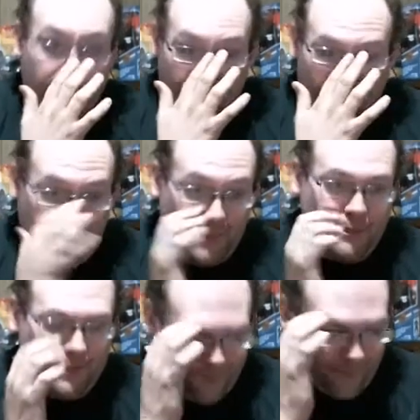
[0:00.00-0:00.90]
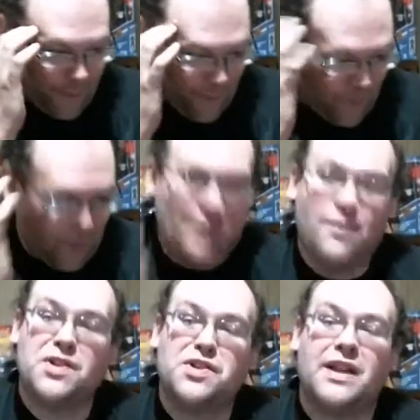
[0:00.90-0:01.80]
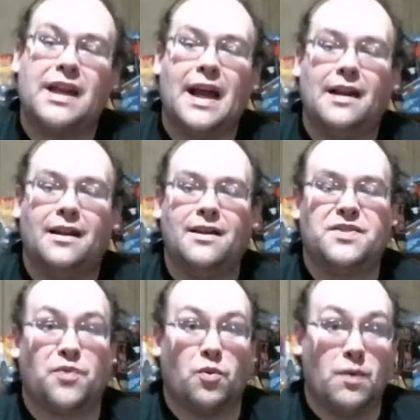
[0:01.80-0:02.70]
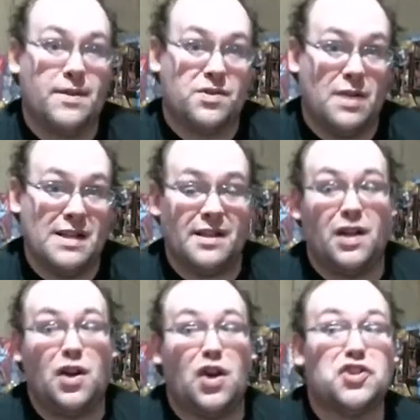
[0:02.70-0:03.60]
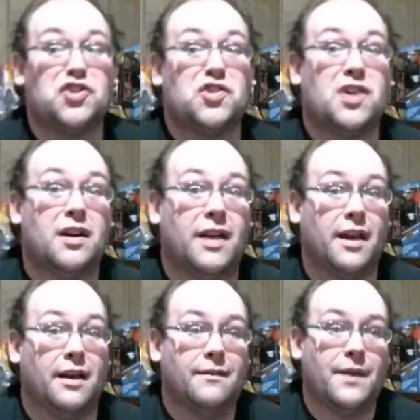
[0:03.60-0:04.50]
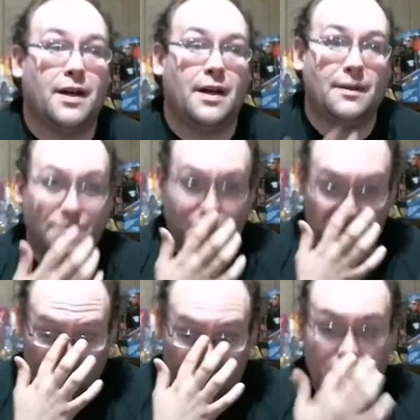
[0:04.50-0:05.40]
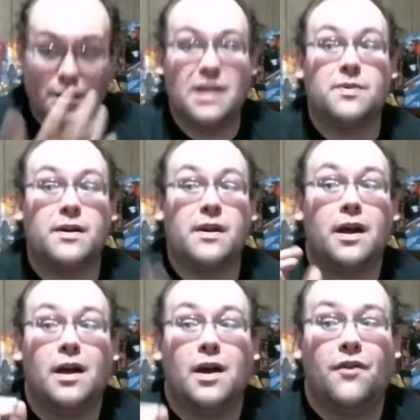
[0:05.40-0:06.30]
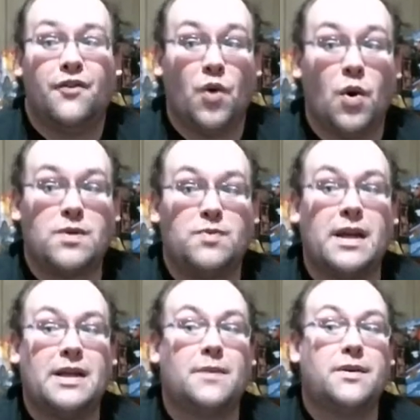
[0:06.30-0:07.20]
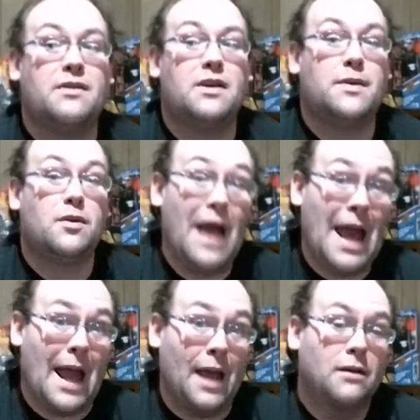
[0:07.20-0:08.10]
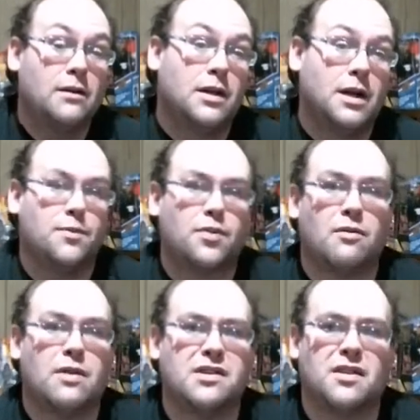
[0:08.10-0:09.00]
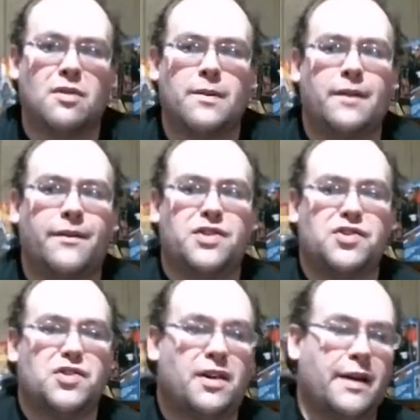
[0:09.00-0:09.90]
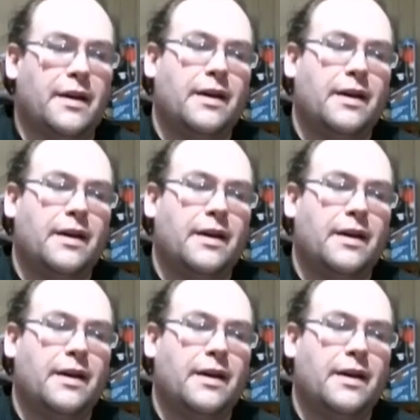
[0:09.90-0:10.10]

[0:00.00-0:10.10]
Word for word: Um, pretty much the catalyst for women's wrestling in Australia. Um, she and her husband formed PWWA, uh, Pro Wrestling Women of Australia.